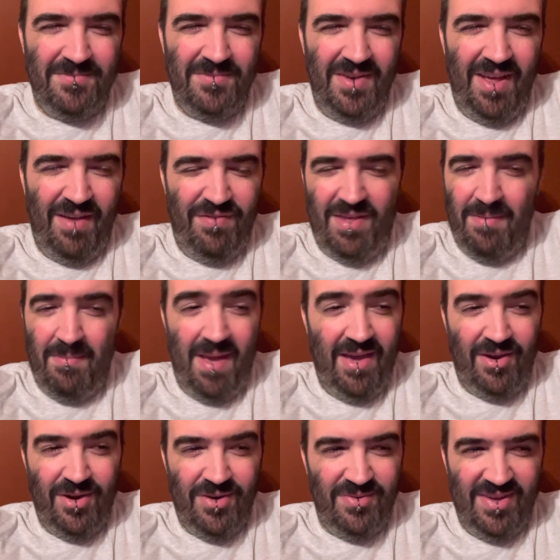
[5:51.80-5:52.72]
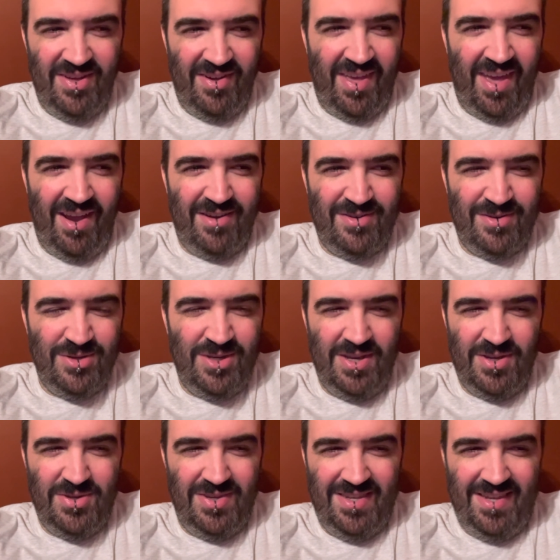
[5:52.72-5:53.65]
if they make her a real character and she
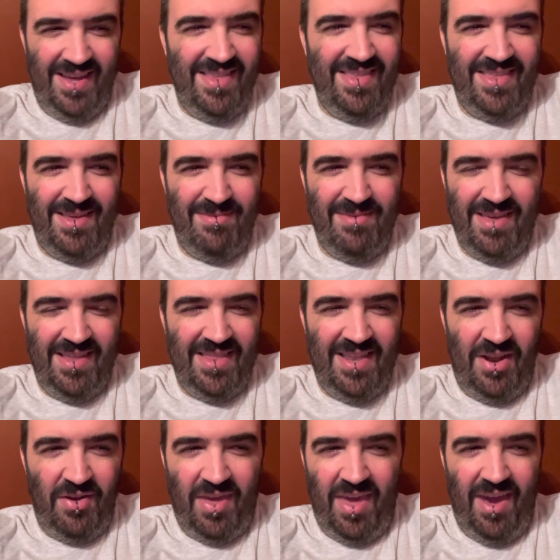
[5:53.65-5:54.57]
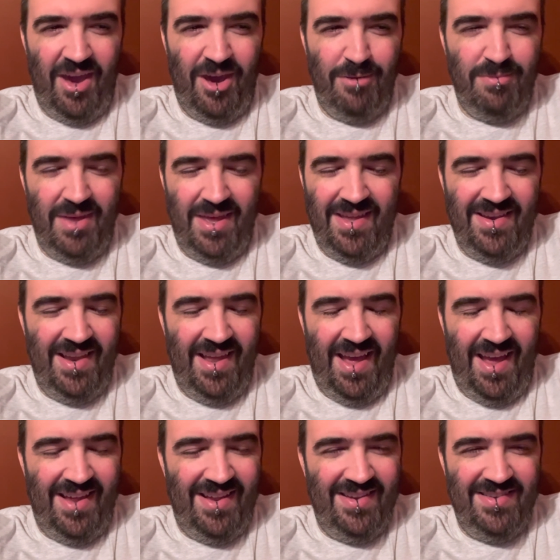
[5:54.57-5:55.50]
actually does something, then I'll care. But
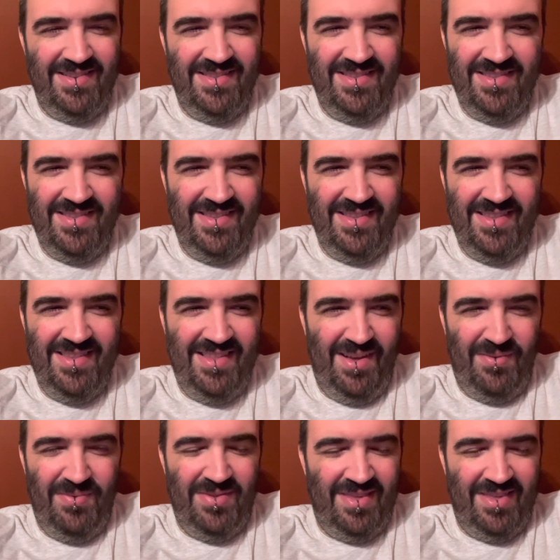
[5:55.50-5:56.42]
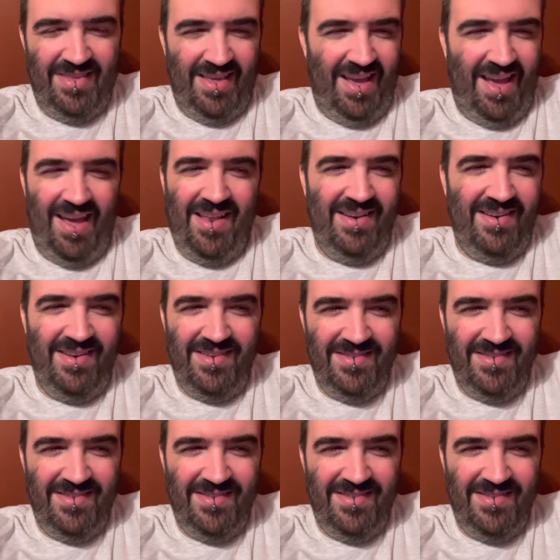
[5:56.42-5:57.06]
I don't know.